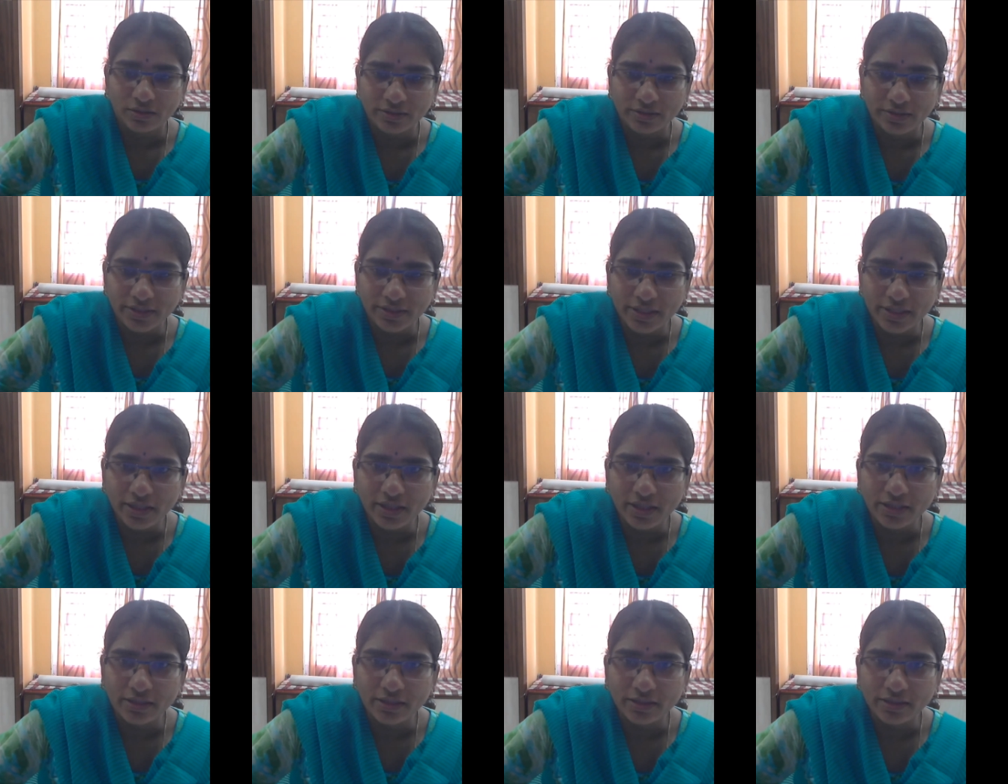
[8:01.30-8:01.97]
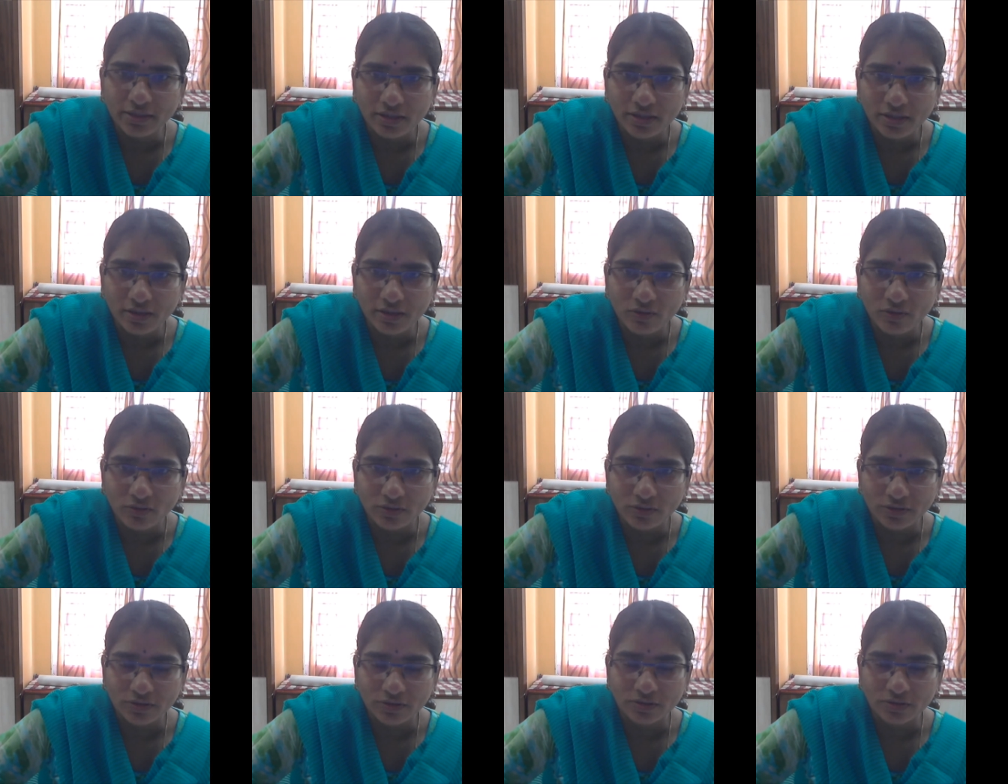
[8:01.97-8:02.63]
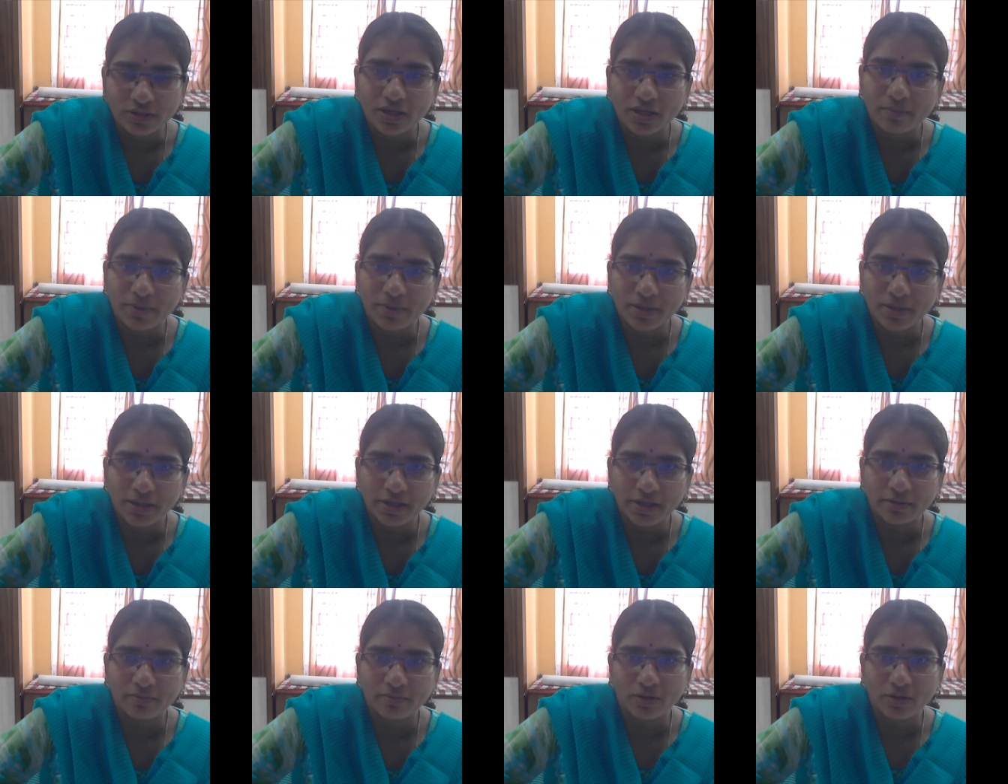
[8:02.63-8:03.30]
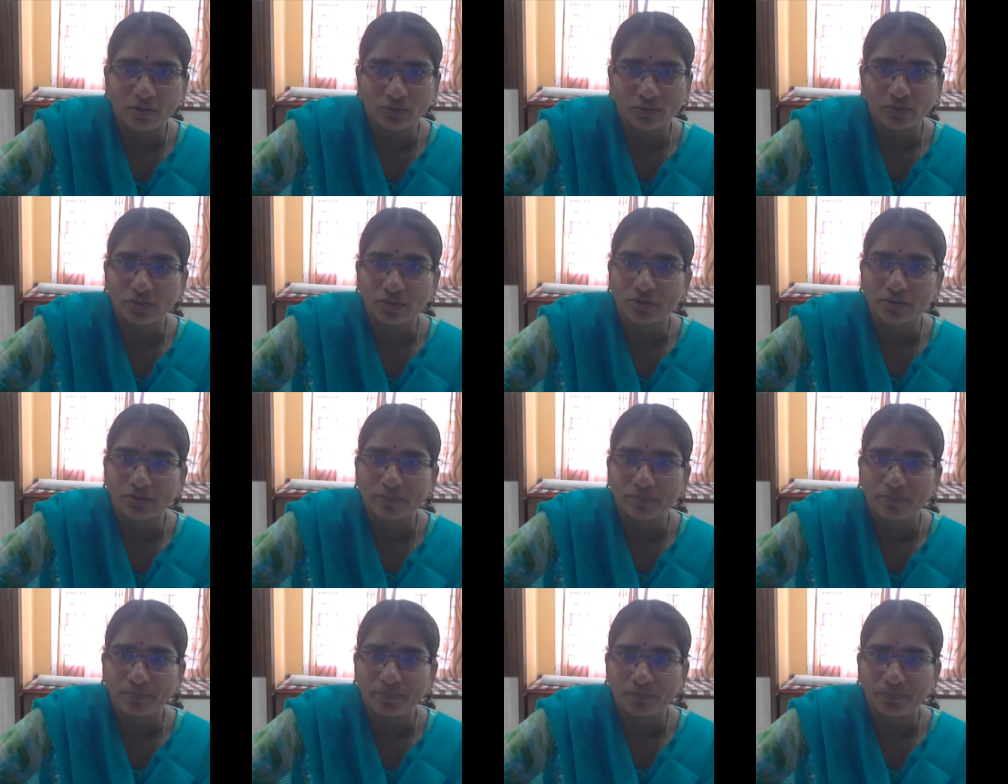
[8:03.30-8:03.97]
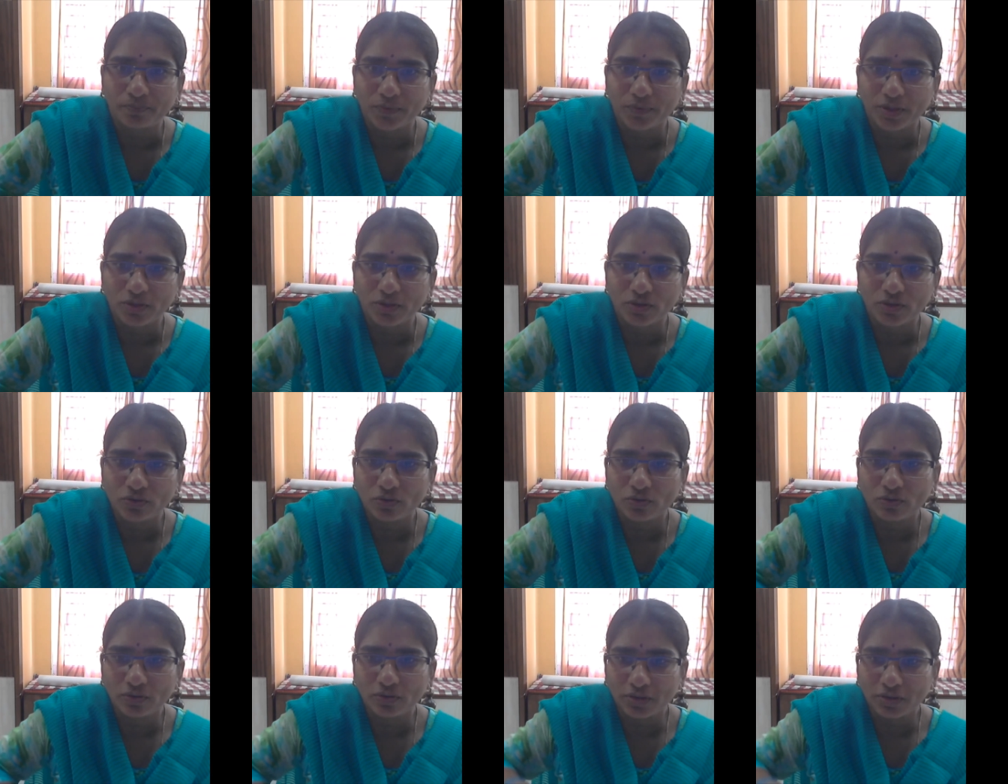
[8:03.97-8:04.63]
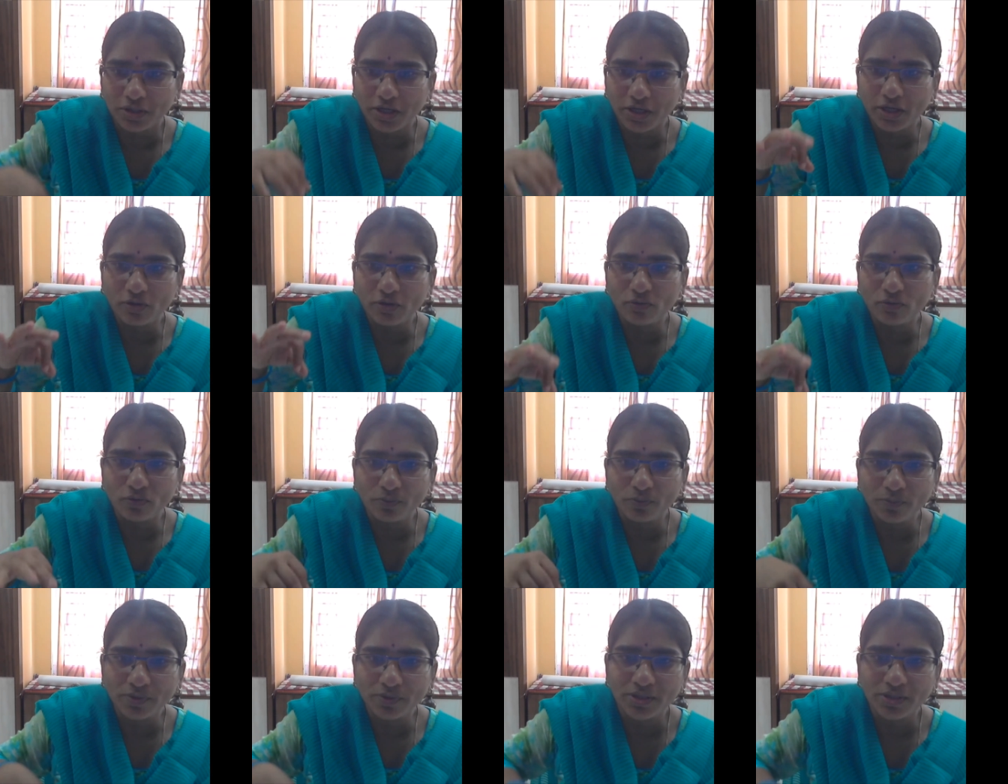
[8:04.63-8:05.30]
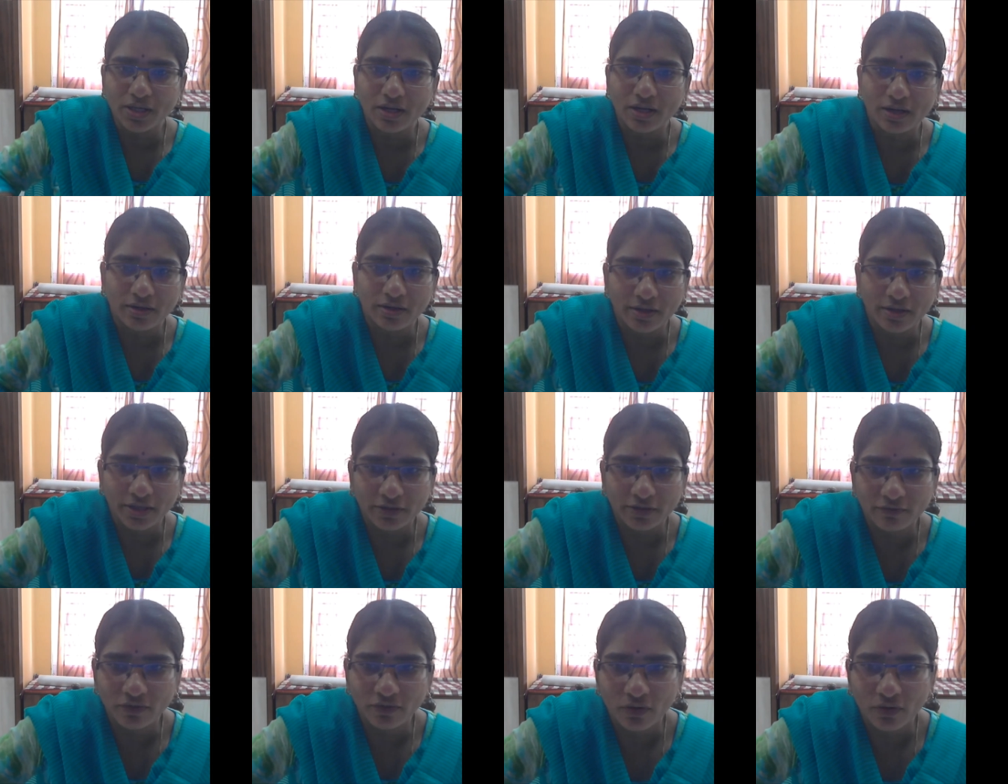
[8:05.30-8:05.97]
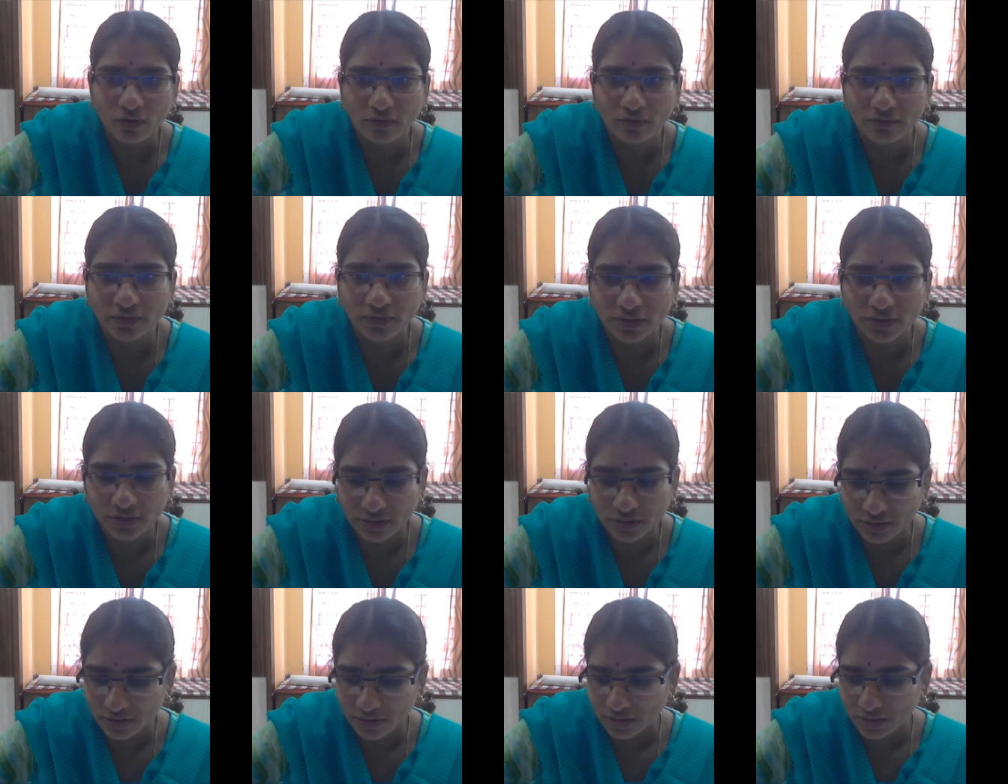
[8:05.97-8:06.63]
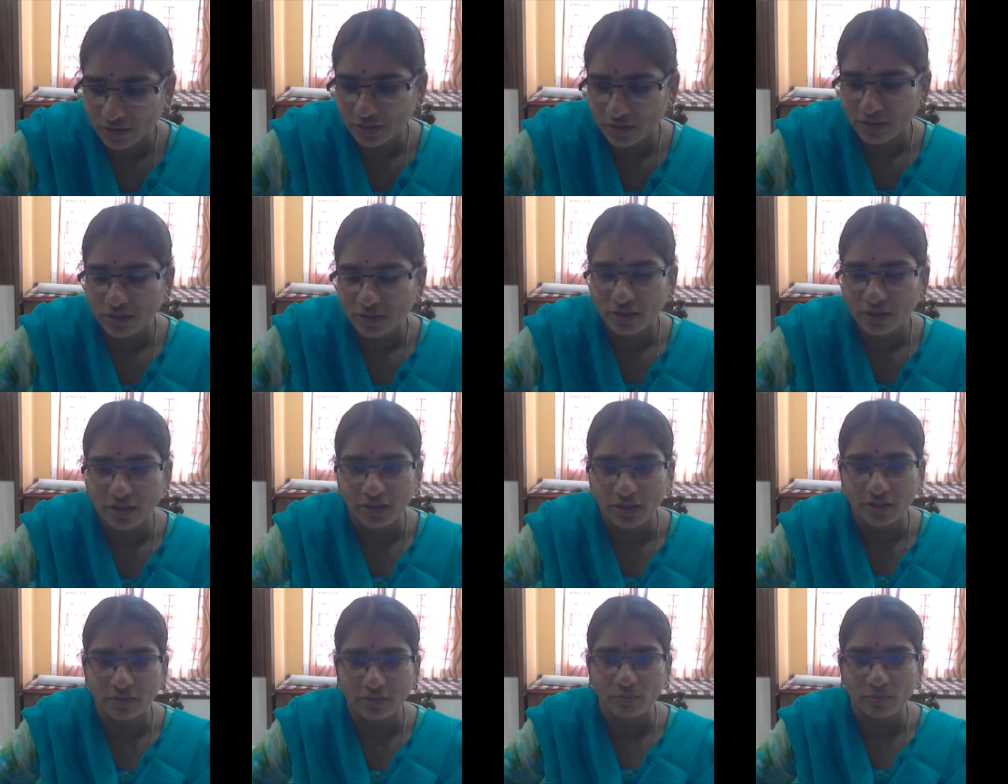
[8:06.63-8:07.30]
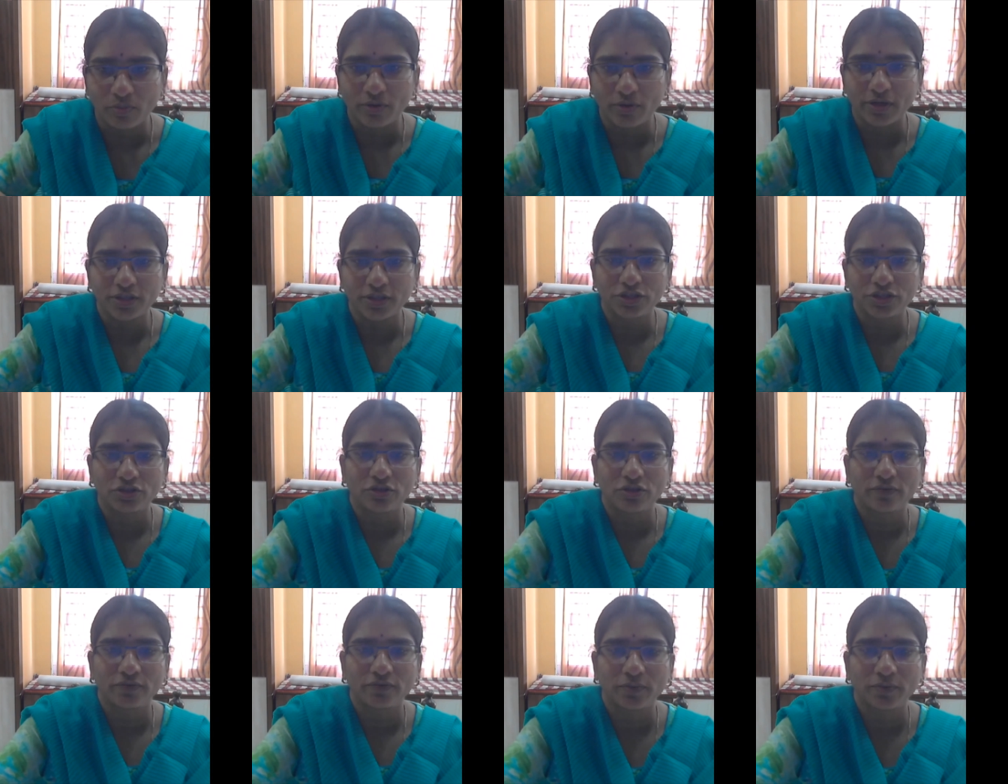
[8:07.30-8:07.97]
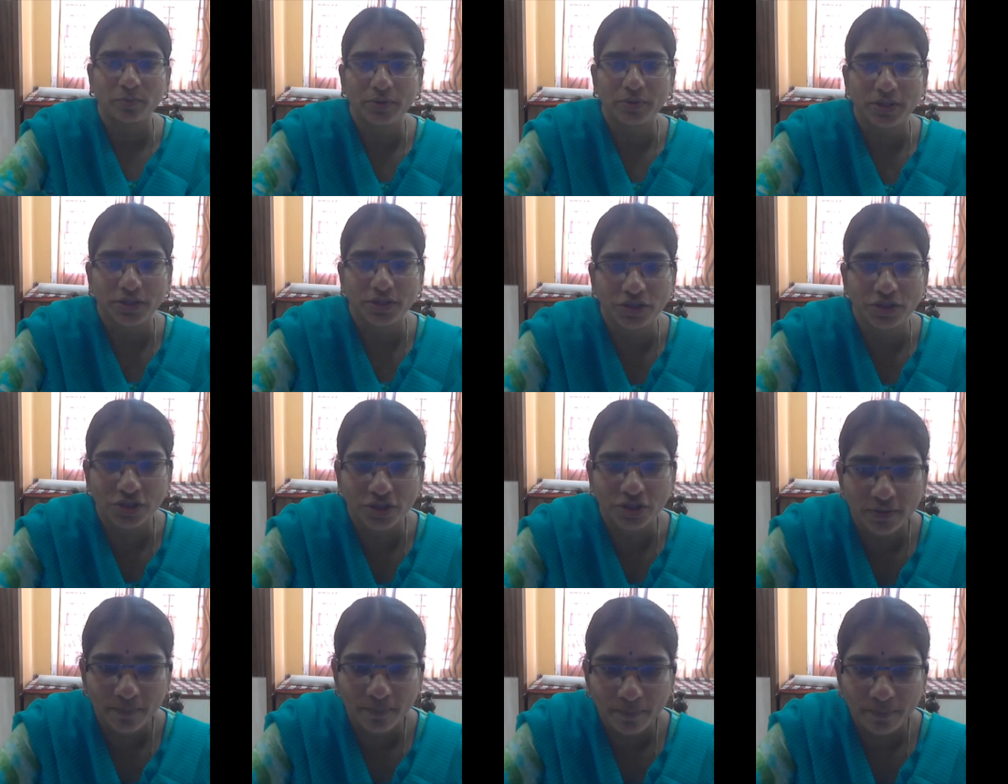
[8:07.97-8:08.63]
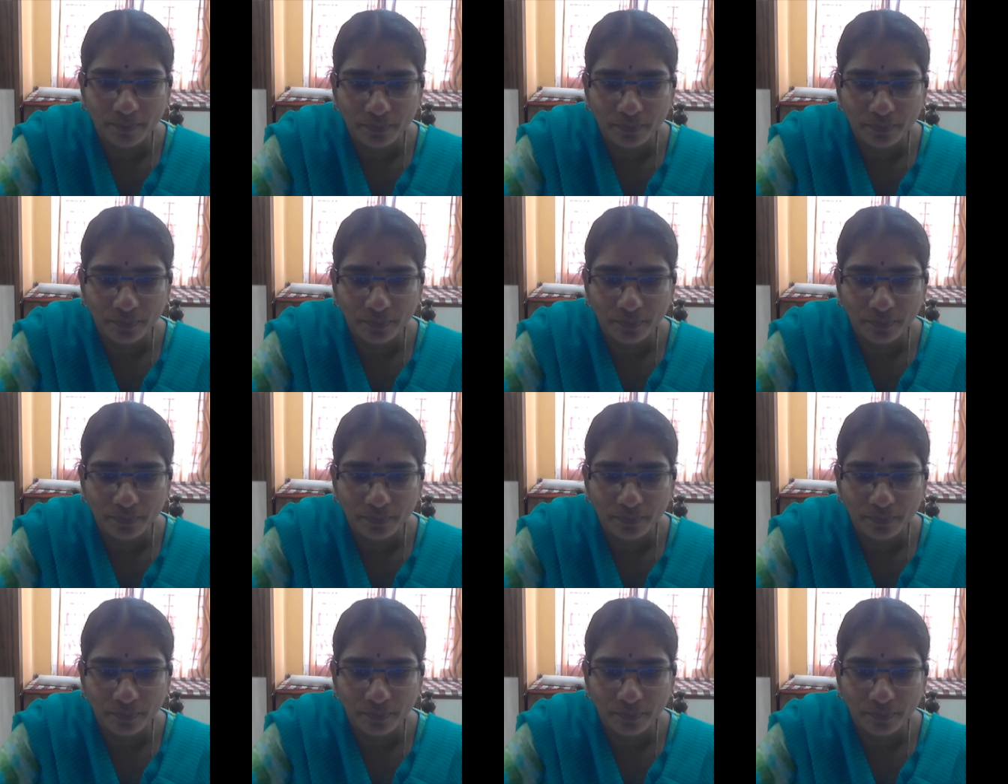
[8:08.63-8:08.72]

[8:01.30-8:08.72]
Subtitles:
teeth and tongue also come under mouth. So three groups are involved in production of speech.